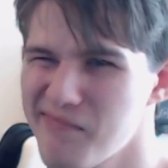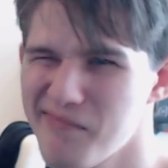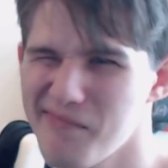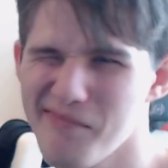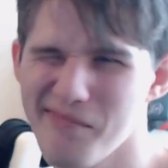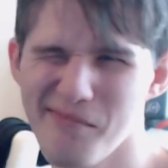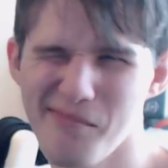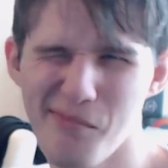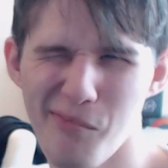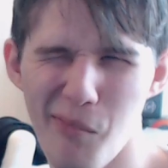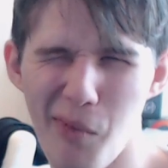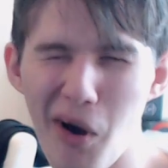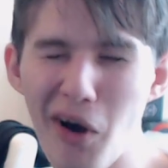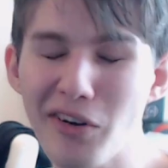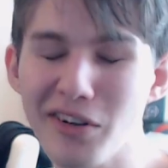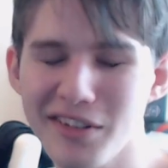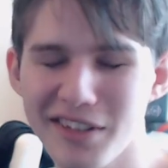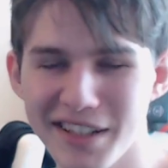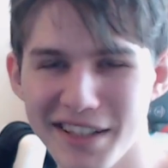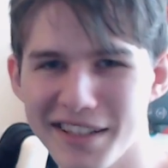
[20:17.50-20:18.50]

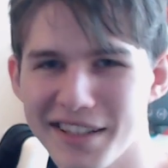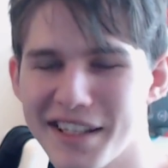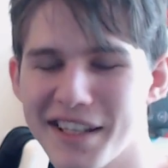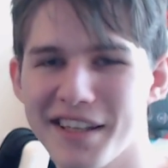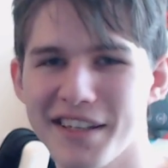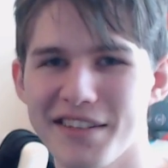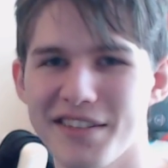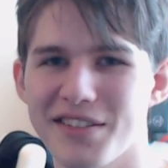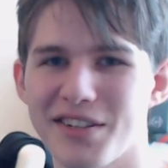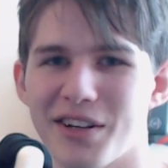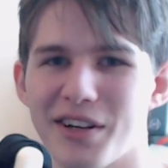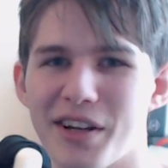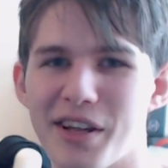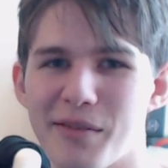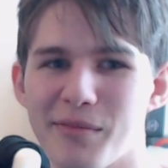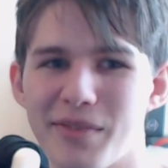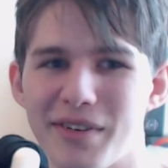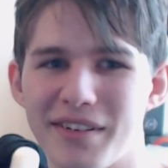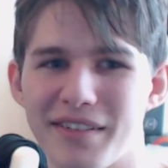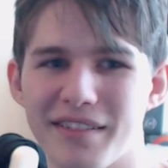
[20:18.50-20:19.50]
moderately
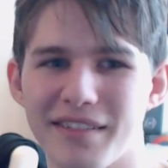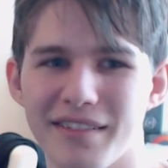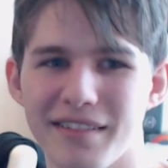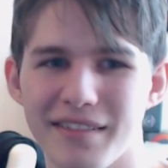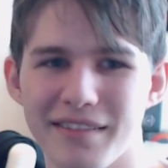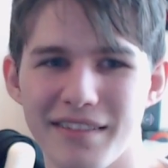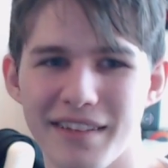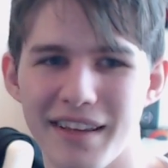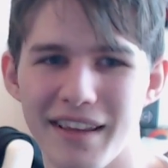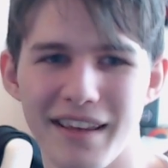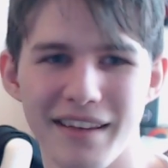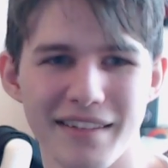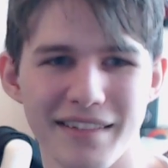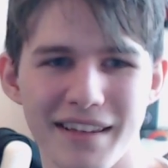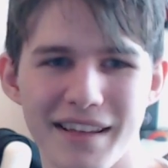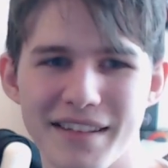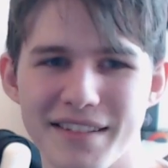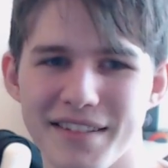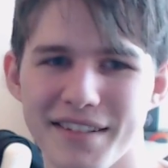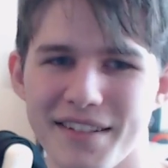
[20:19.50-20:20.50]
concerning, but
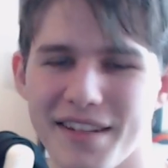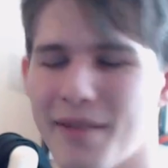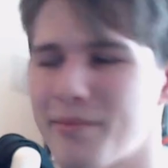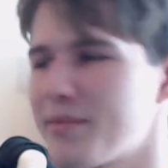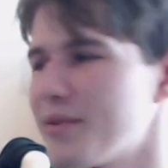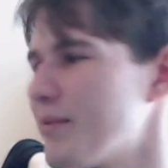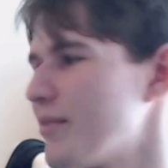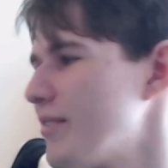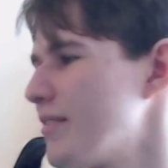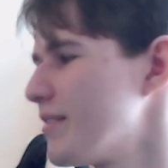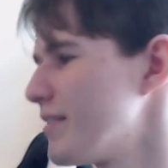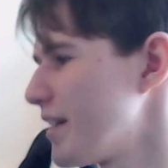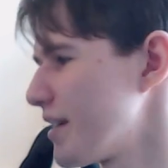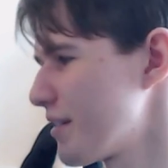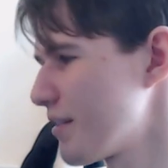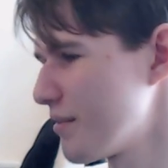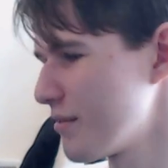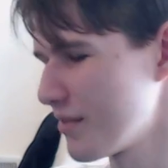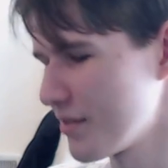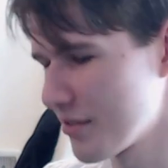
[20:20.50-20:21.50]
it's acceptable.
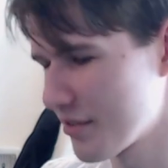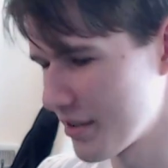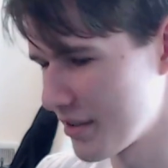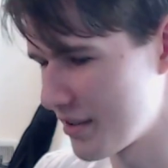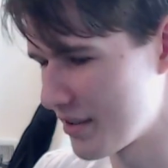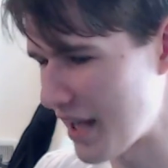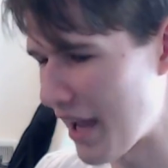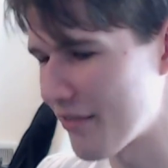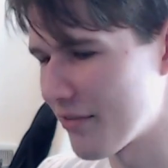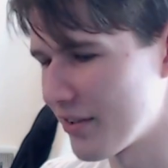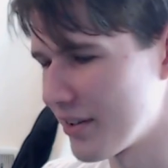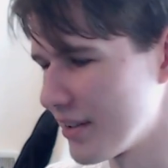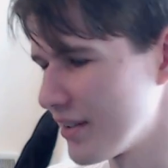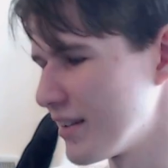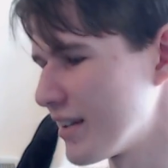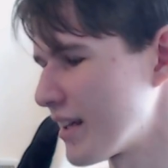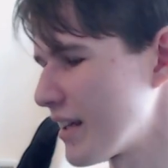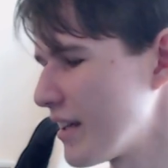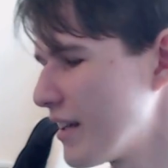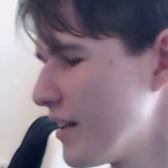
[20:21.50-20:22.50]
Like, you could
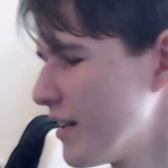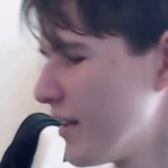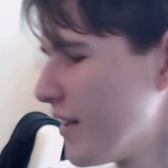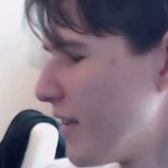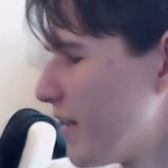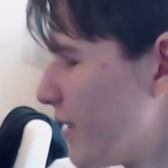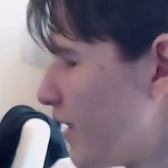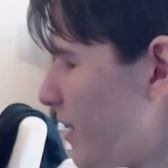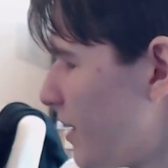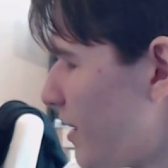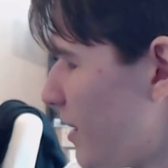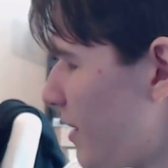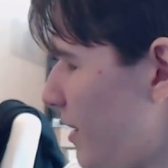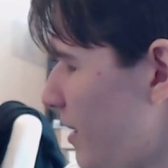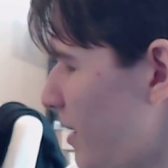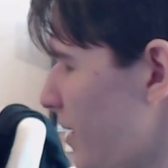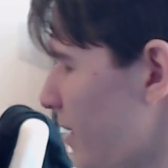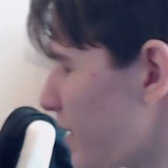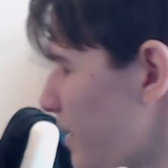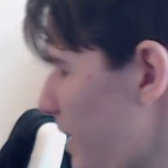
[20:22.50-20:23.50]
definitely
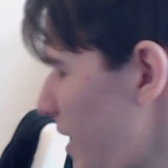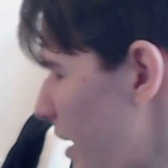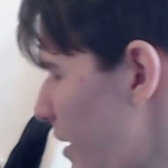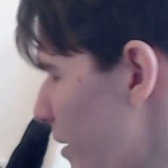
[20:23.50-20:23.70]
get